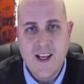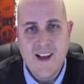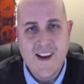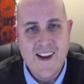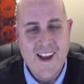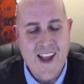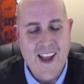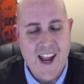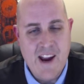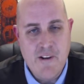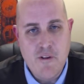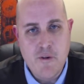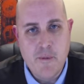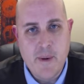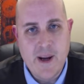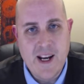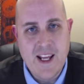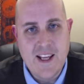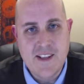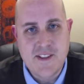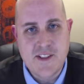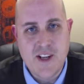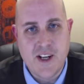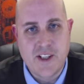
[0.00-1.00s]
Hey everybody,
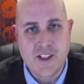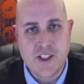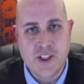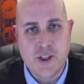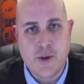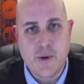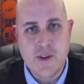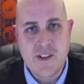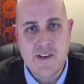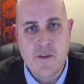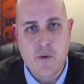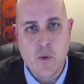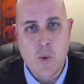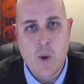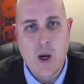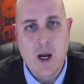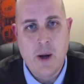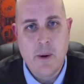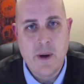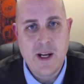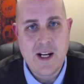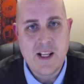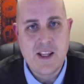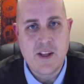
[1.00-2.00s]
it's Dr. Christopher
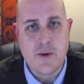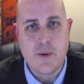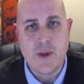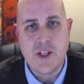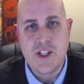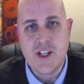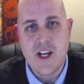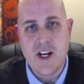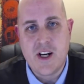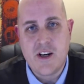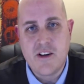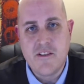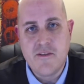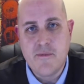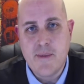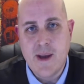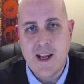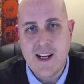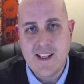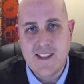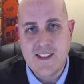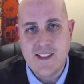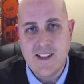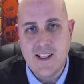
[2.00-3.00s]
Wellwood at the Regenerative
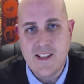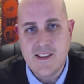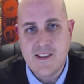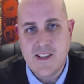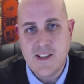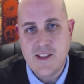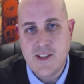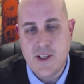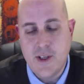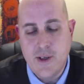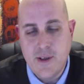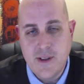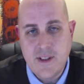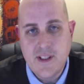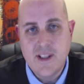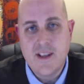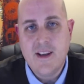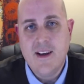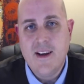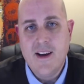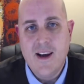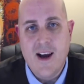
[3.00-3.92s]
Medicine Institute.